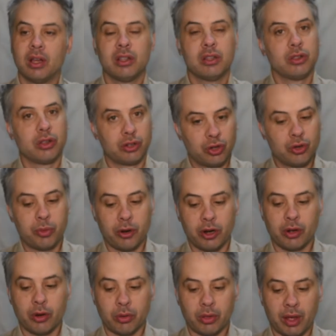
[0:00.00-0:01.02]
The two
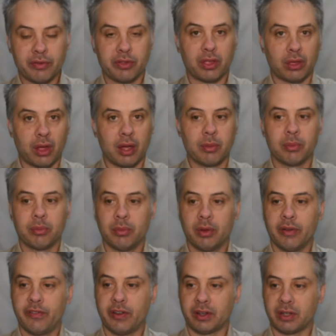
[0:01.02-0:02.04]
protocols have the same
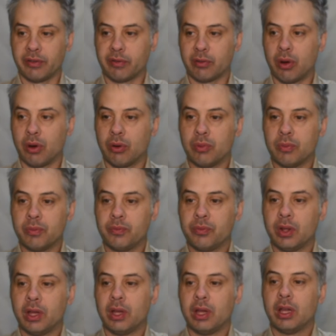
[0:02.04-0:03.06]
effective role.
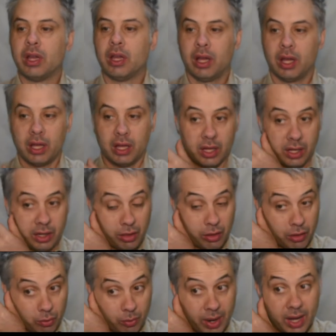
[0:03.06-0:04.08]
And so
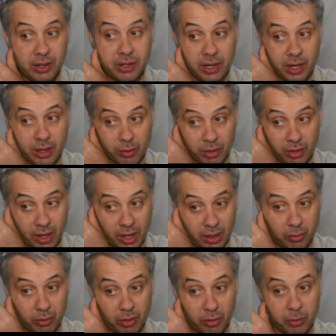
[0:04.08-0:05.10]
the router, as we say, has
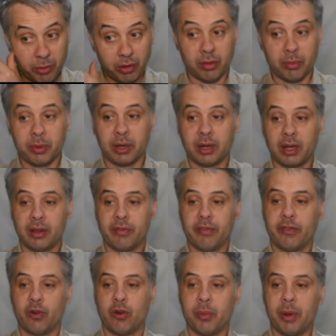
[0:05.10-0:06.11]
responsibility
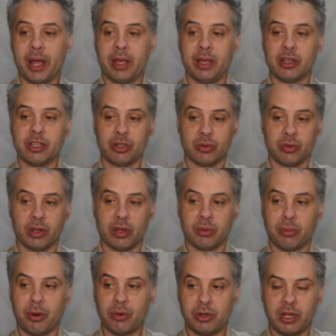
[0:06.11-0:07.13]
for making sure that the
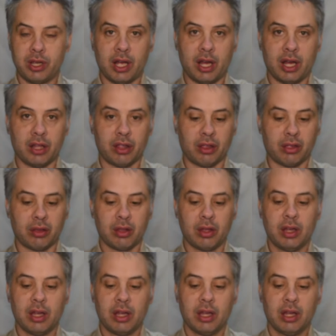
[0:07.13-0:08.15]
multicast
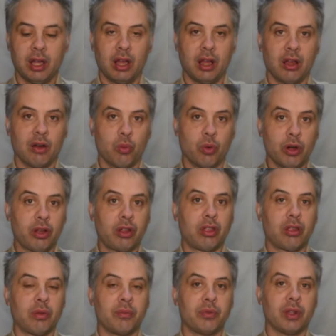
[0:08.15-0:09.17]

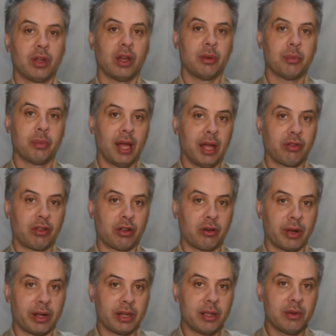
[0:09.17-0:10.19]
works and behaves
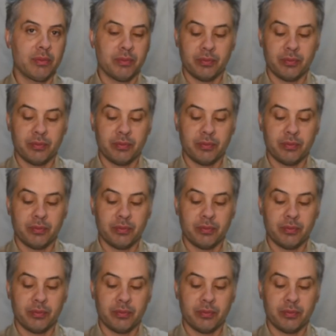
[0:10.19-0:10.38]
correctly.